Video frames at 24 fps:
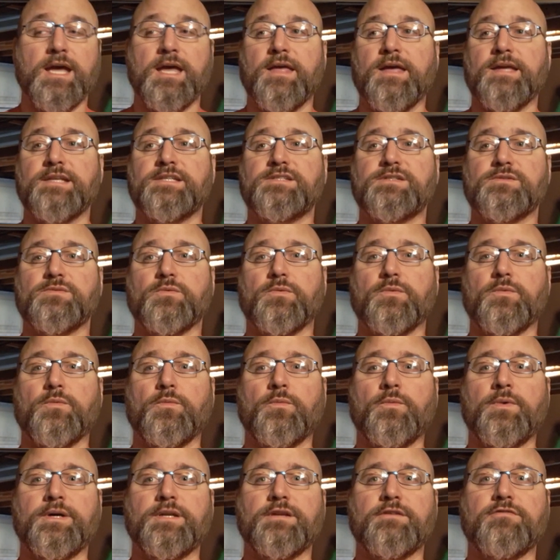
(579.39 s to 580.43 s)
It's
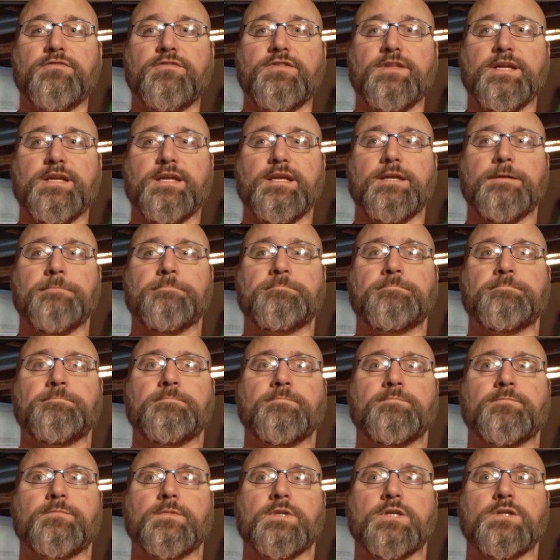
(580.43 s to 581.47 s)
one of the
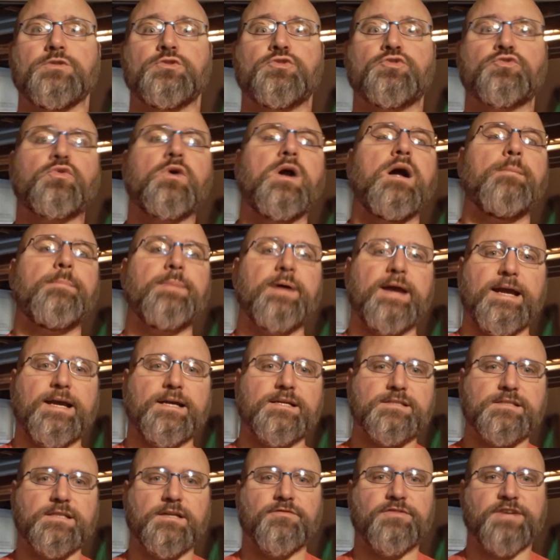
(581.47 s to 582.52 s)

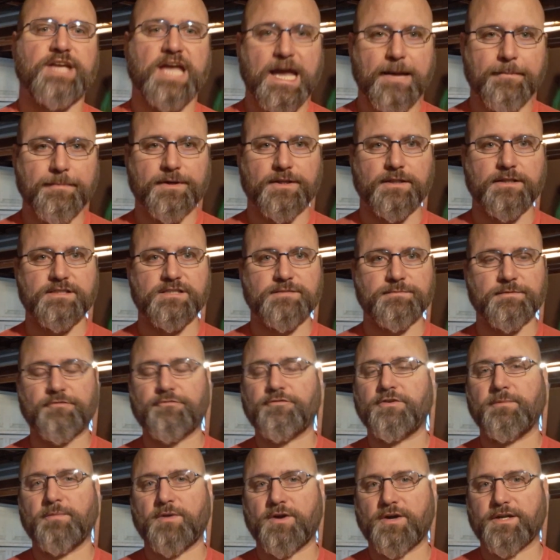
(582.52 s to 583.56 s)
drawbacks of capitalism and
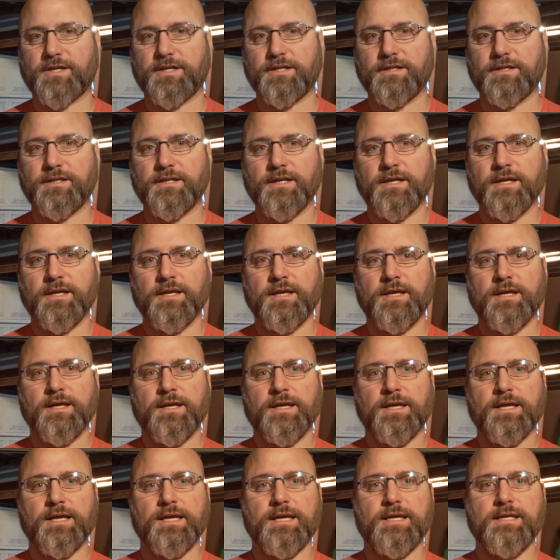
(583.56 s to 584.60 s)
free market
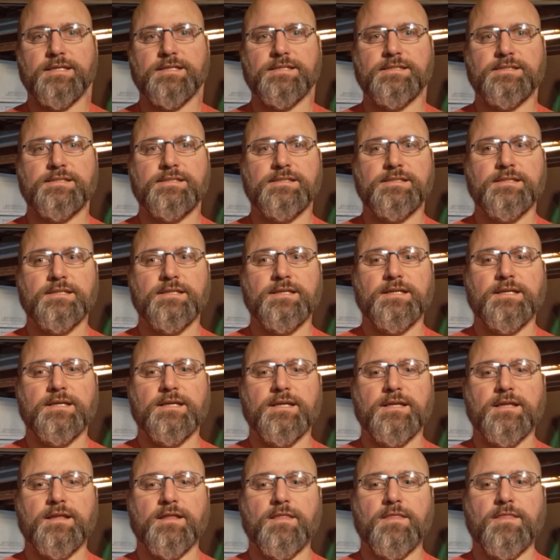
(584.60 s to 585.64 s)
is
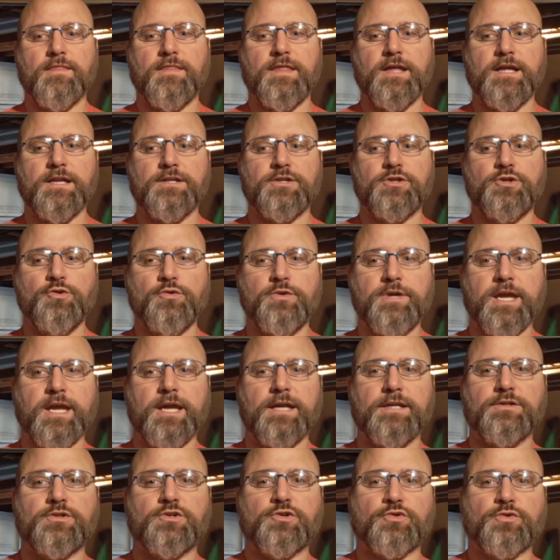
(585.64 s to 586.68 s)
that you
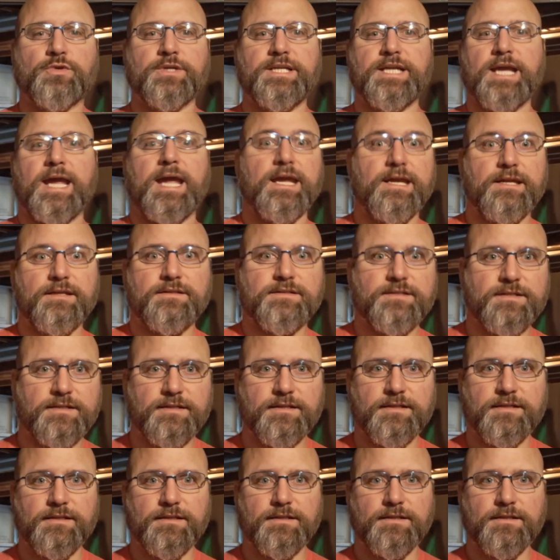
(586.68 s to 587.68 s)
can create